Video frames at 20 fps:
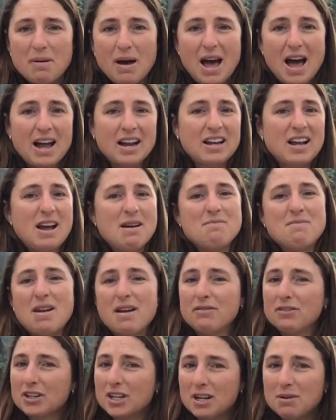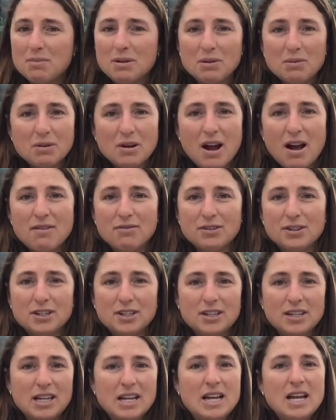back. I'm never going to be
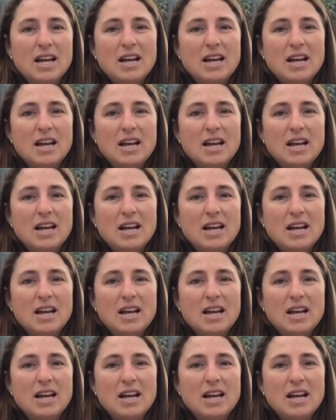recovered.